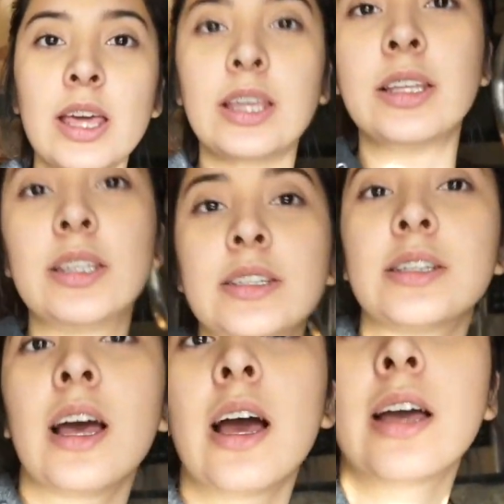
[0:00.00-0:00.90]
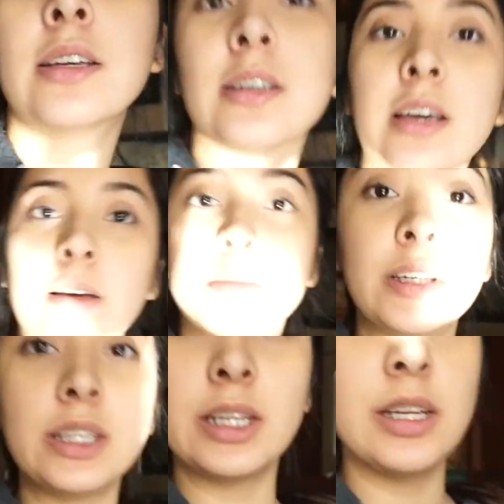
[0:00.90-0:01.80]
is I am
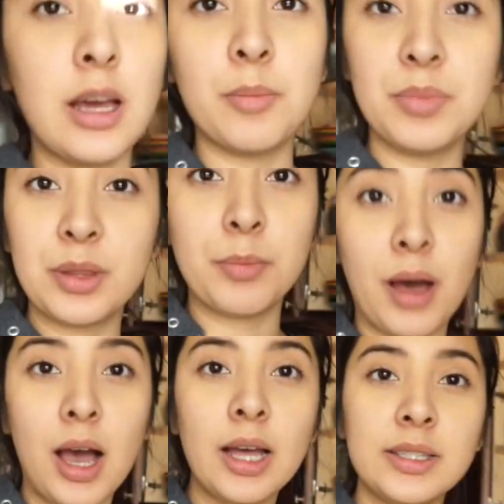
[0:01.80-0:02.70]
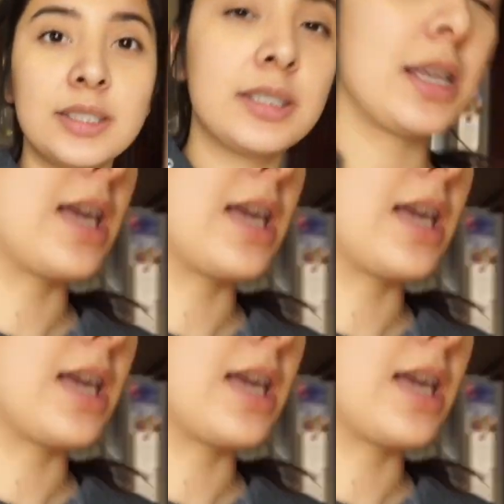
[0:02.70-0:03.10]
heating up the pots.